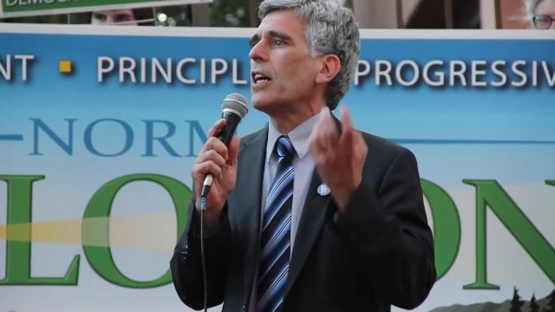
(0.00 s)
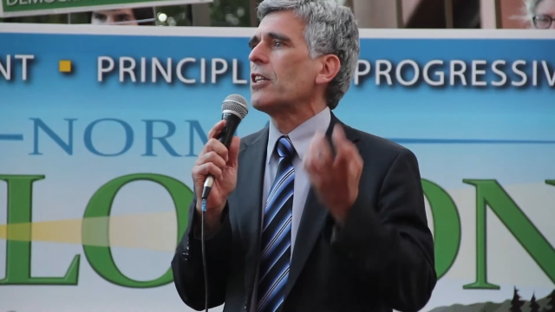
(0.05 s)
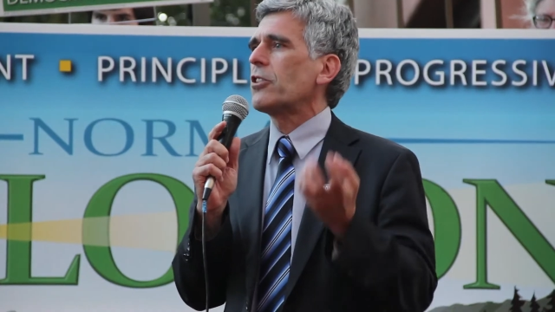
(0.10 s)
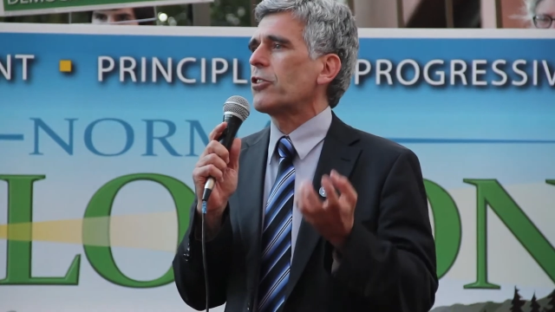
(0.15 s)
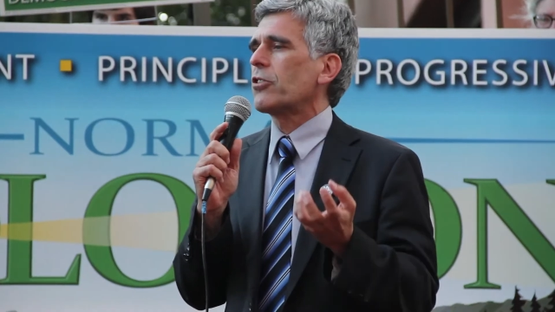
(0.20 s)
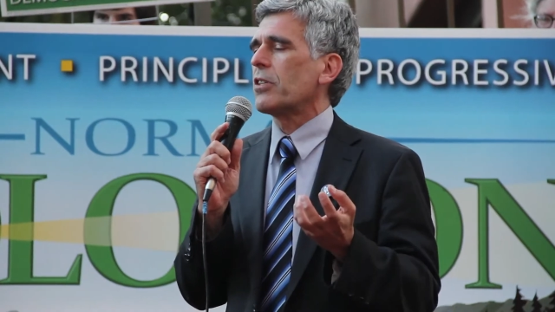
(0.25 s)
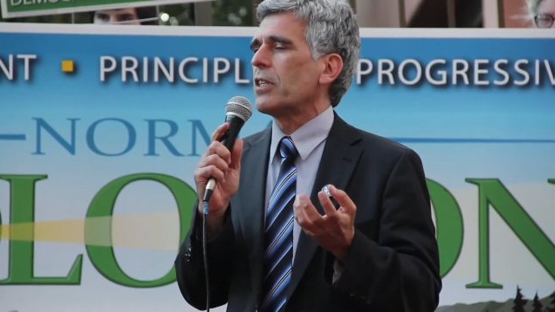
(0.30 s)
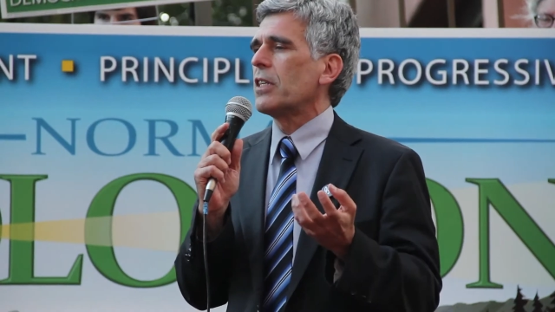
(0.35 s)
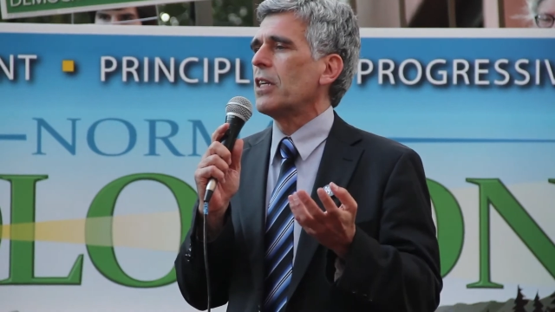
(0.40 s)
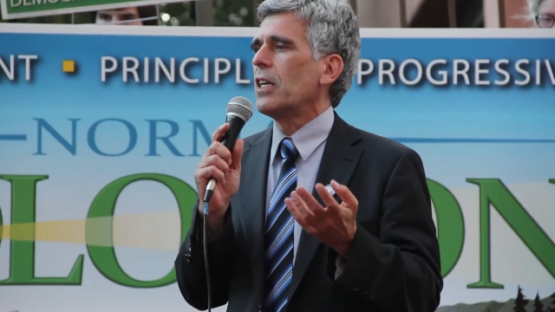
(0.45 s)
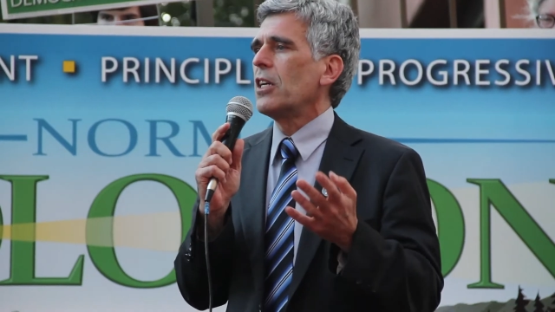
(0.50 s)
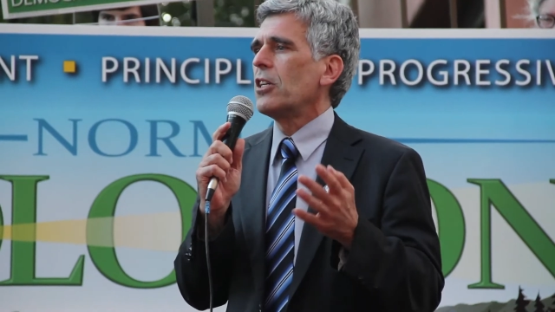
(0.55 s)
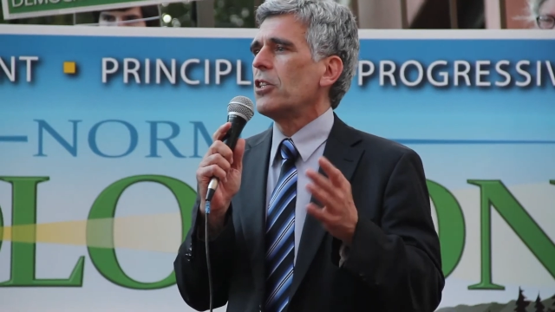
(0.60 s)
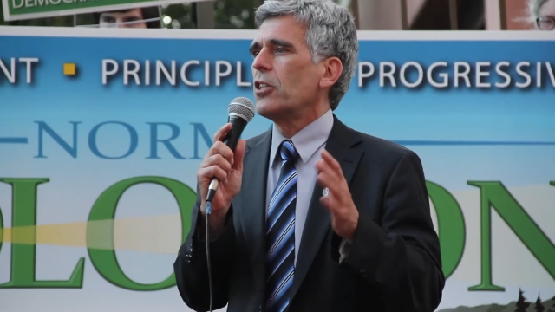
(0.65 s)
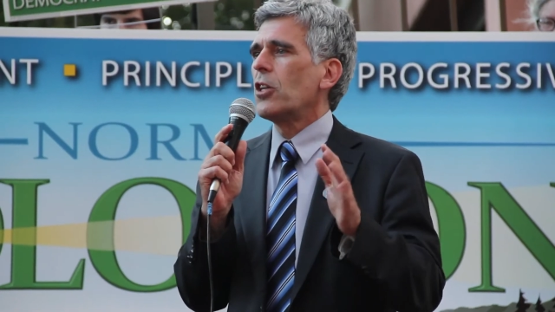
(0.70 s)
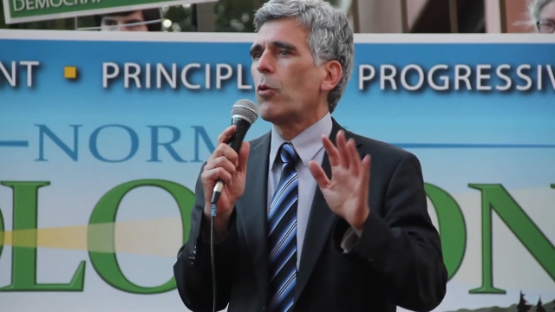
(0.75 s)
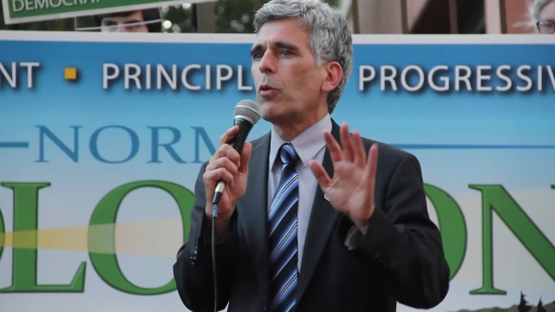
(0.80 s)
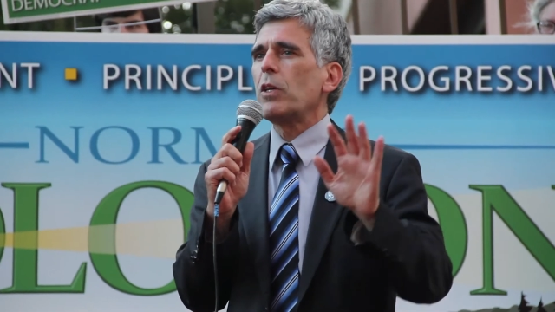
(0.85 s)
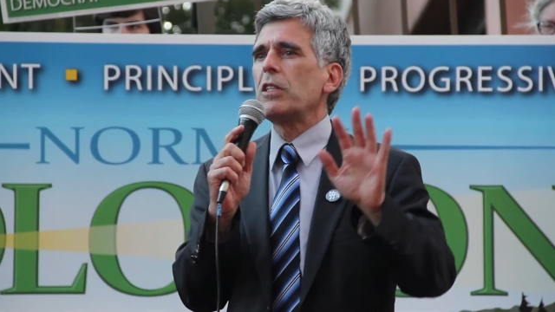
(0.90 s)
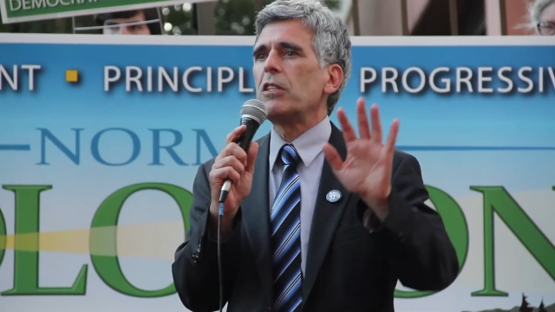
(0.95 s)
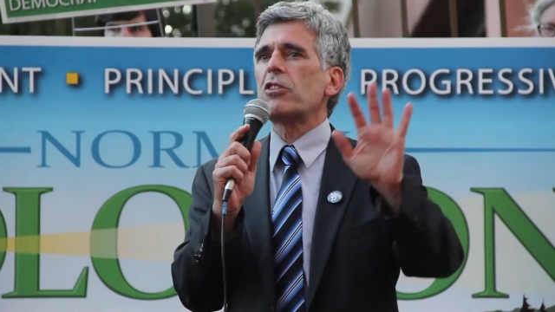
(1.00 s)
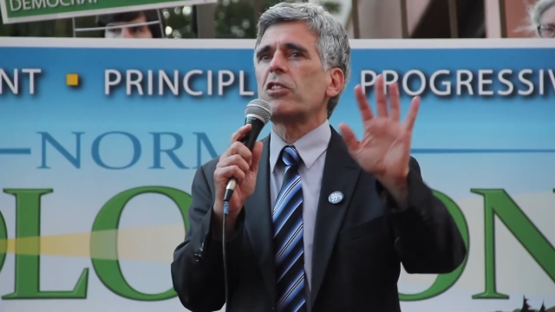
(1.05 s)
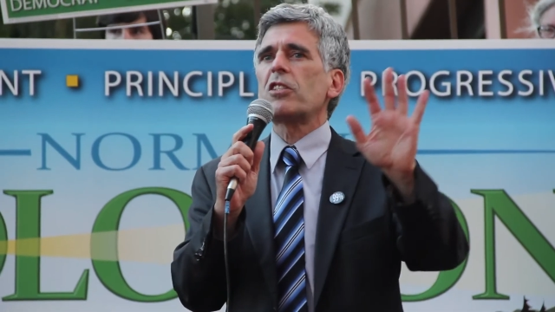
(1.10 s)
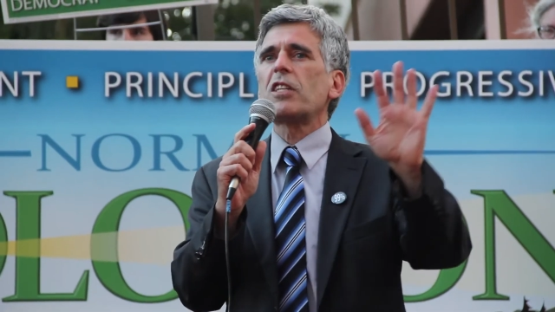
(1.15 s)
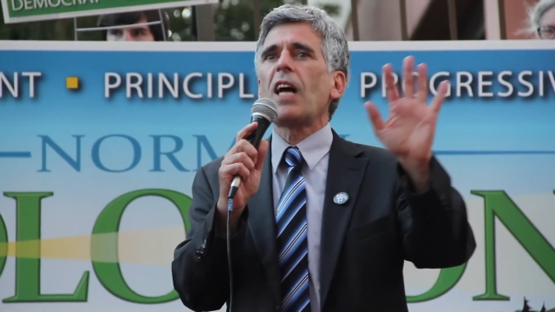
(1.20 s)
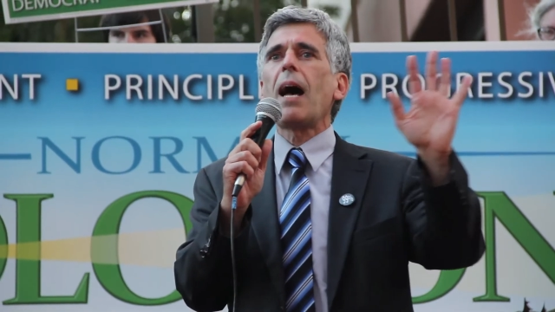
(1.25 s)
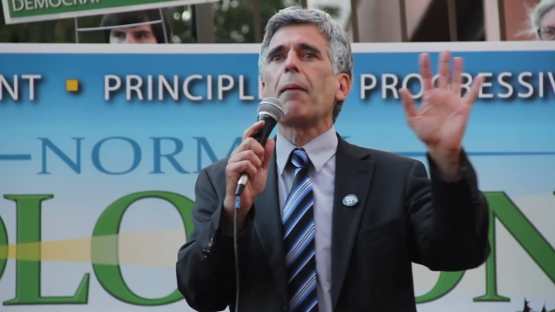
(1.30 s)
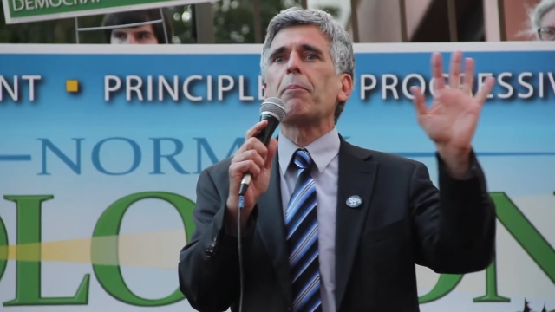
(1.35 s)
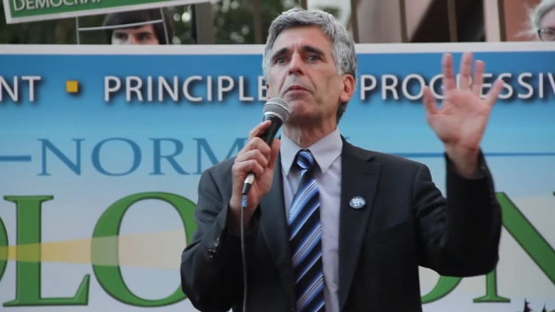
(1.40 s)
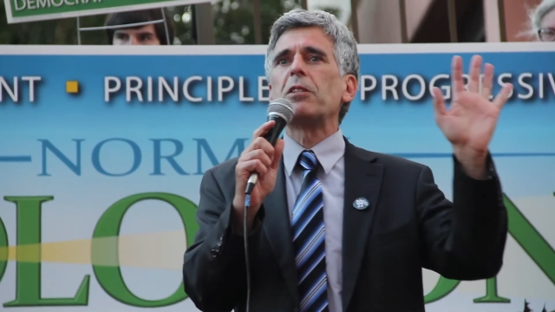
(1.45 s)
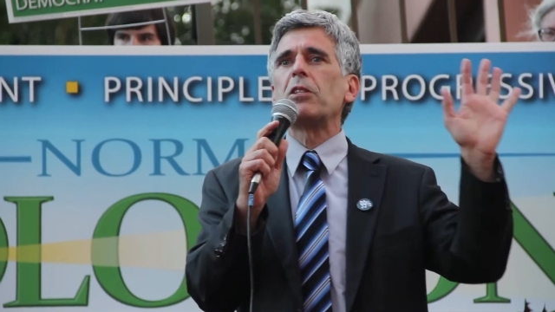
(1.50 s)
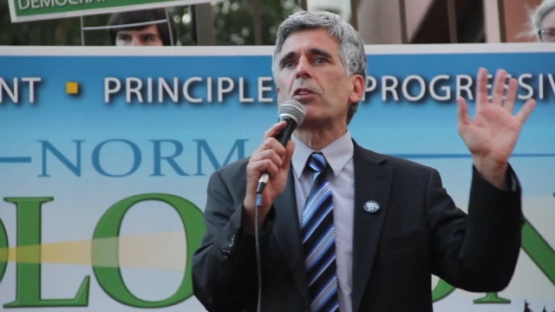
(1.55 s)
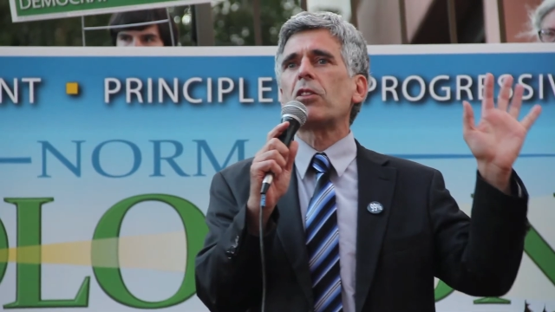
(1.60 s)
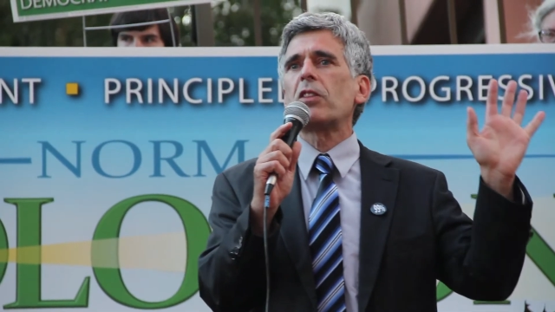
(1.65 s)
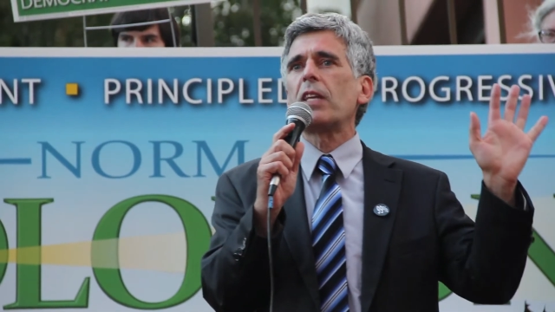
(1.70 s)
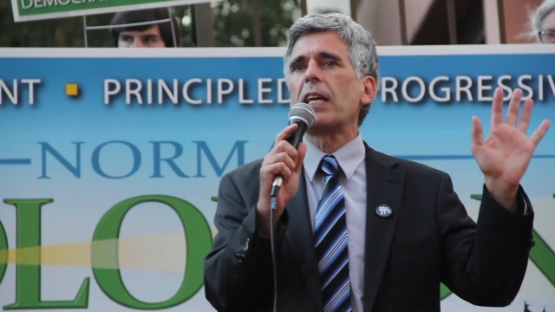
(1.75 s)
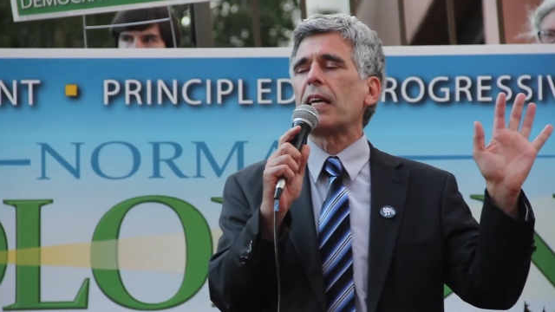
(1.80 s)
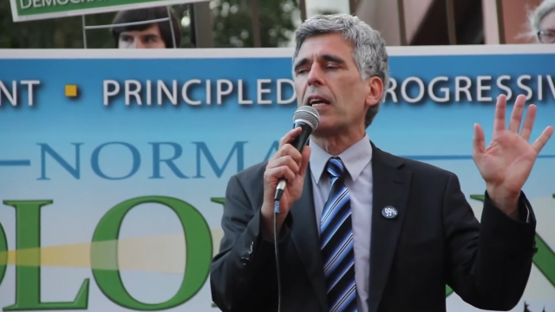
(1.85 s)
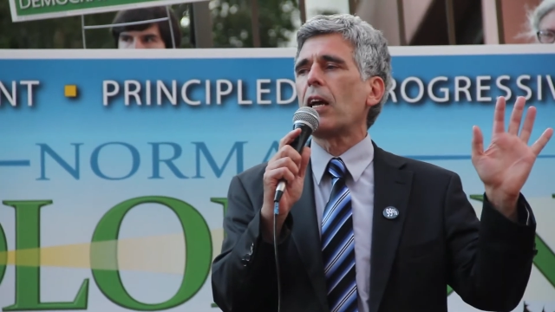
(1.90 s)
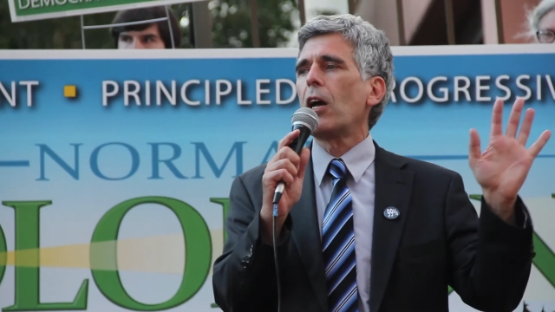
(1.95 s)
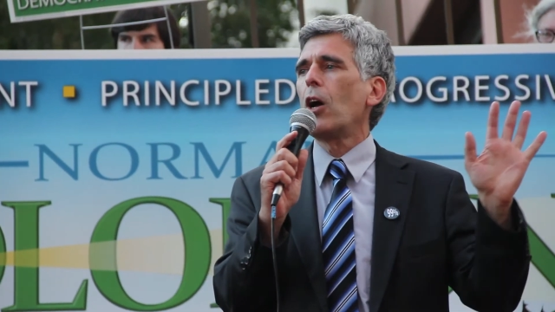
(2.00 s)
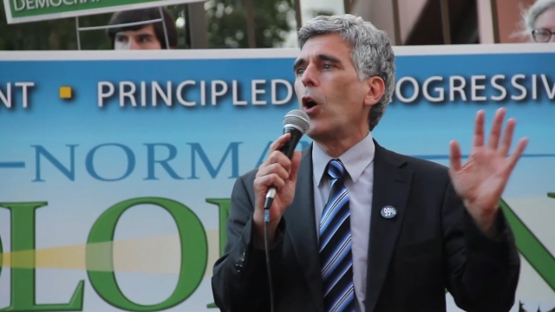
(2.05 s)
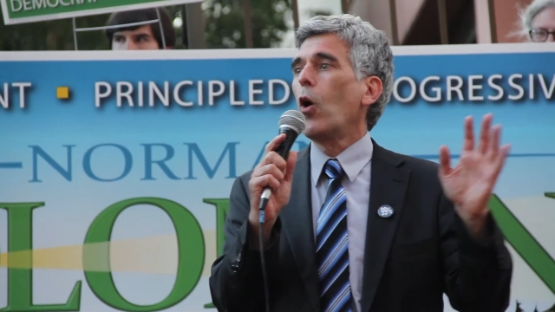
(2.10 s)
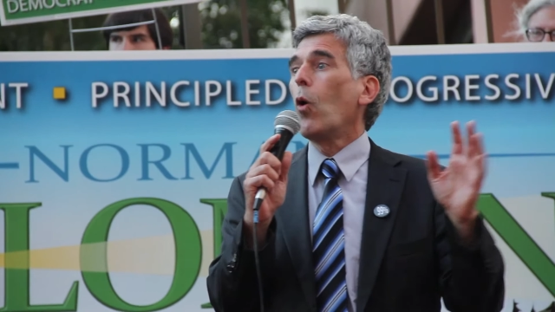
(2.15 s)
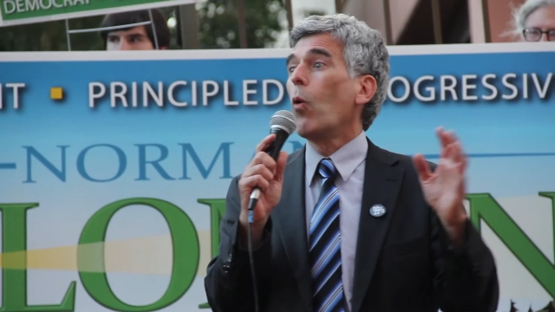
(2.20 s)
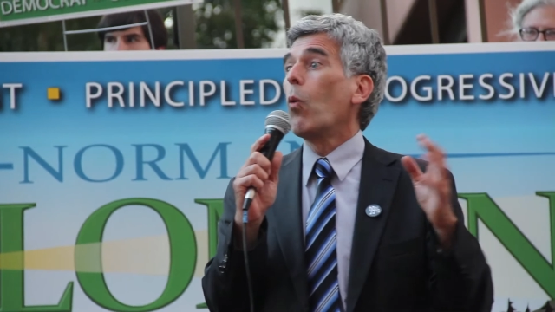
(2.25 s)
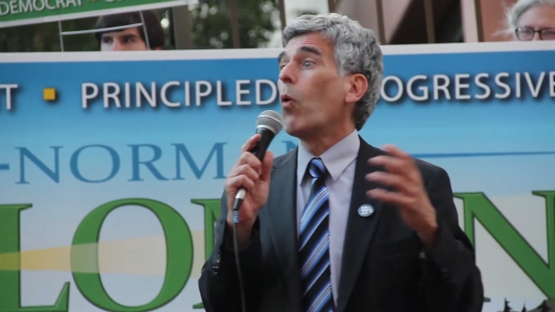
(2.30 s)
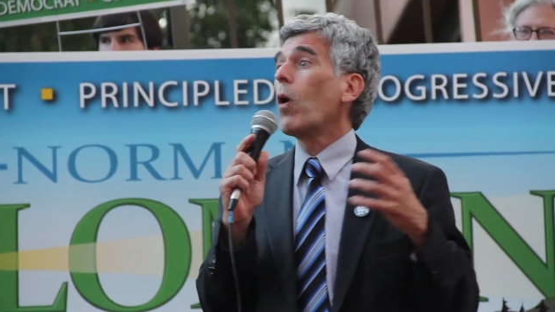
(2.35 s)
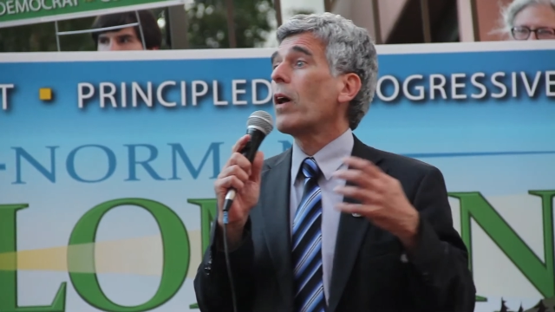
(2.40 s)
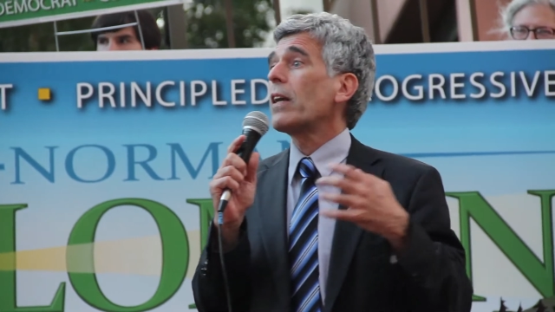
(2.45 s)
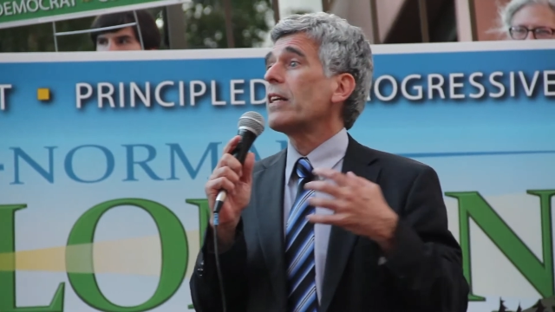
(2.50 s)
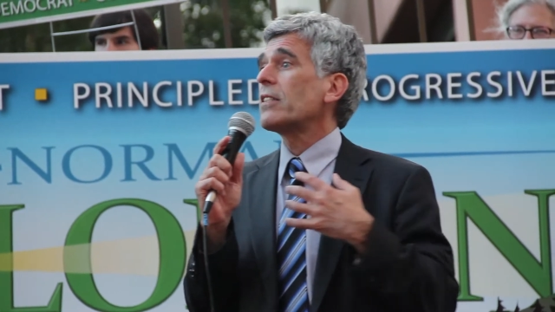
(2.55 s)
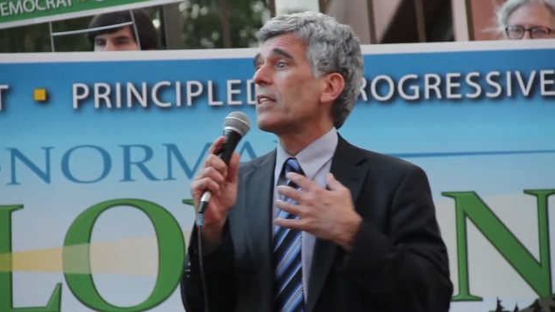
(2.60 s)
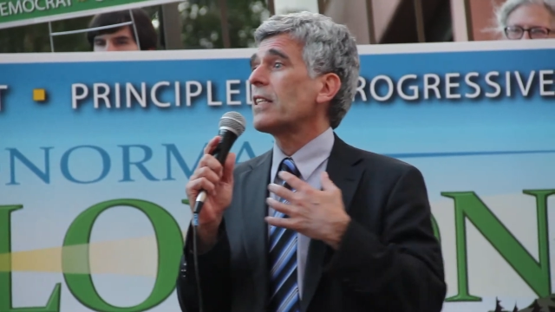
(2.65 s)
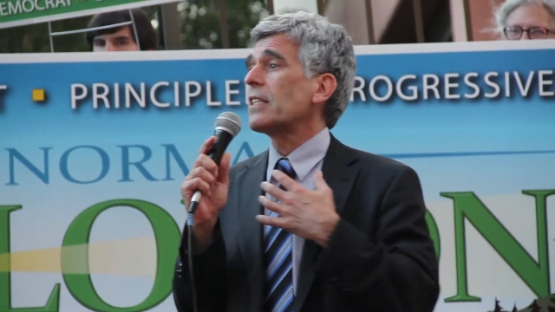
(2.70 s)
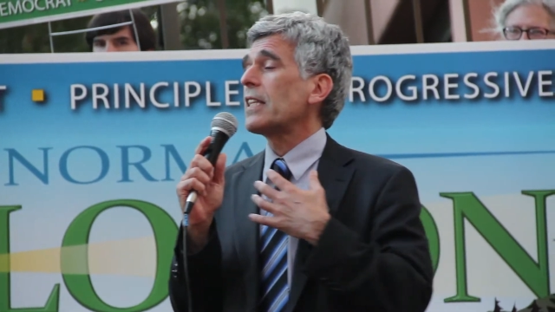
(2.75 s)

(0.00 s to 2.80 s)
vote for me, but they know that